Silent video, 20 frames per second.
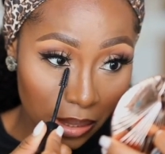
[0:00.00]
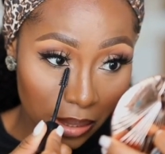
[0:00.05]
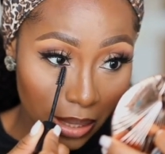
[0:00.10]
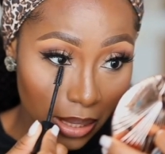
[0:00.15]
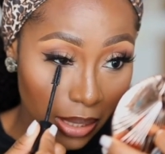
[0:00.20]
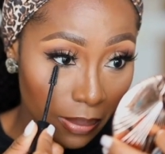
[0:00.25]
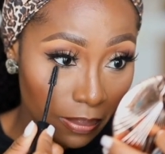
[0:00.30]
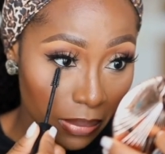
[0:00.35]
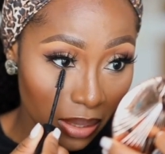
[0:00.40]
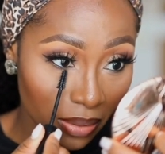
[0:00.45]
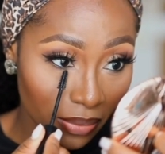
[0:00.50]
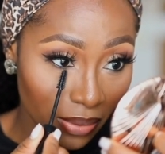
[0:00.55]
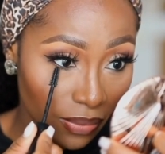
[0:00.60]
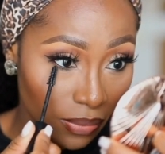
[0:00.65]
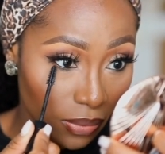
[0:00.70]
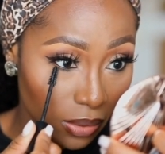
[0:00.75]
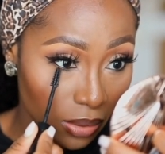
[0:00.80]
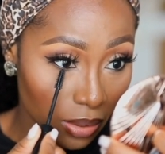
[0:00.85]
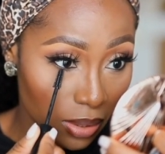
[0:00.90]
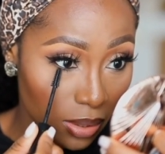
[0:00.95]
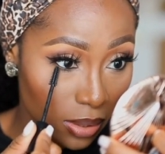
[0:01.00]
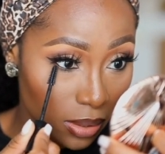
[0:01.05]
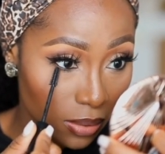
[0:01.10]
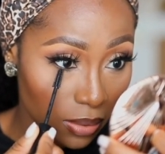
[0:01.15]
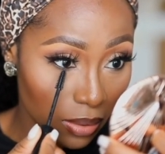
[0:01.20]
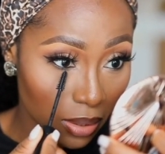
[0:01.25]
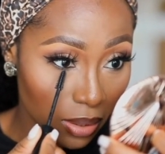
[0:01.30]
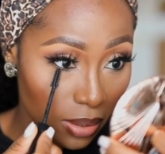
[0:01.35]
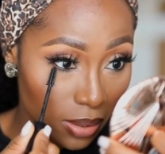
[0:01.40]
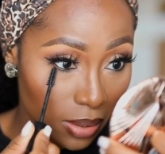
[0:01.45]
I can't believe I forgot to do
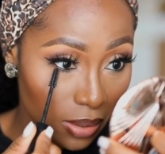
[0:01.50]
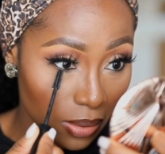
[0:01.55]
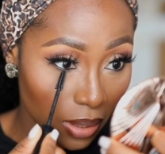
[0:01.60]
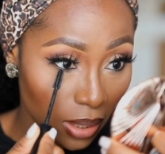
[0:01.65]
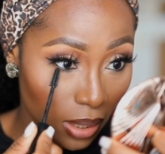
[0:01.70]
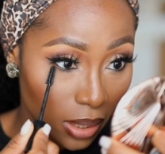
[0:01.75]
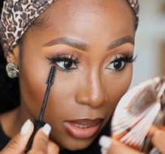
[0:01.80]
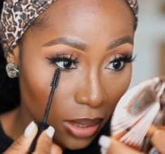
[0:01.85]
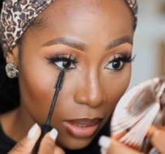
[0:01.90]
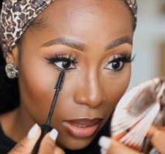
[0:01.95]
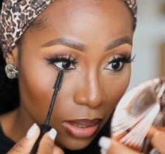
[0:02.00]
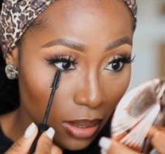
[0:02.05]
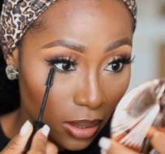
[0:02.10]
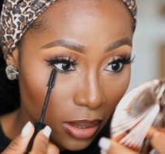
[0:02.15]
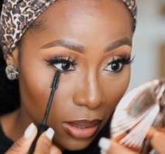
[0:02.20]
this, okay?